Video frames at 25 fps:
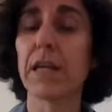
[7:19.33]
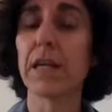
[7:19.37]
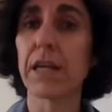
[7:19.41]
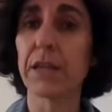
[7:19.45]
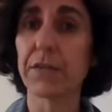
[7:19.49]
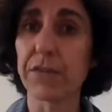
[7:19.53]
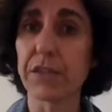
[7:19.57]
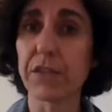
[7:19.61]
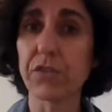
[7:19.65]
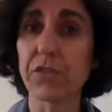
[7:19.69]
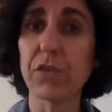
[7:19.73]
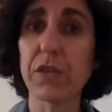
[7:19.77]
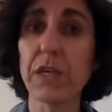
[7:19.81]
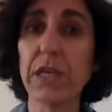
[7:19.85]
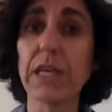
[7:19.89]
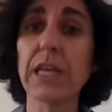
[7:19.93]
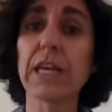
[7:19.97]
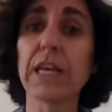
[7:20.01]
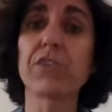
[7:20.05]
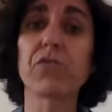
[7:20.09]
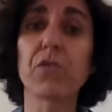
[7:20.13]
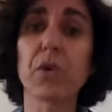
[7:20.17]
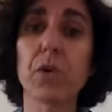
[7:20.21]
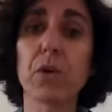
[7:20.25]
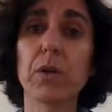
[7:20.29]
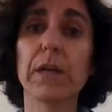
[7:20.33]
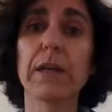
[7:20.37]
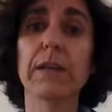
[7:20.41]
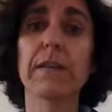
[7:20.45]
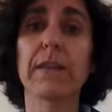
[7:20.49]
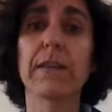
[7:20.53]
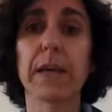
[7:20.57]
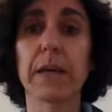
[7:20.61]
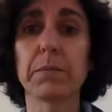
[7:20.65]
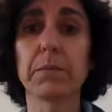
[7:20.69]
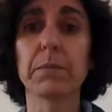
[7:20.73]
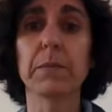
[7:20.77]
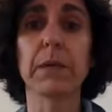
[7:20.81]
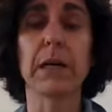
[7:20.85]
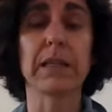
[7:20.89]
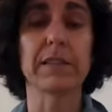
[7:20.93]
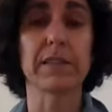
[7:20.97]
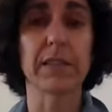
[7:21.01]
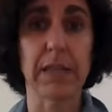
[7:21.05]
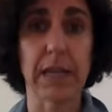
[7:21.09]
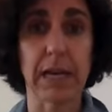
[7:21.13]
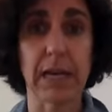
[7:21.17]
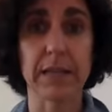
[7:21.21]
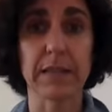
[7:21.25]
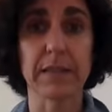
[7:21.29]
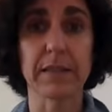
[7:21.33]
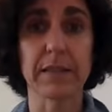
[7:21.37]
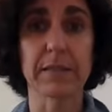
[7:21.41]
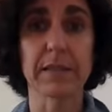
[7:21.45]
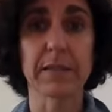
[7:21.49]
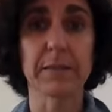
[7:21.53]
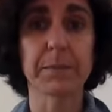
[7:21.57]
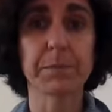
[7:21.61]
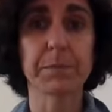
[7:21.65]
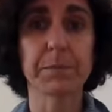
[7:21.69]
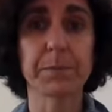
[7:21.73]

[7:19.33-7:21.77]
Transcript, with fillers: eventually enrolling them as a client.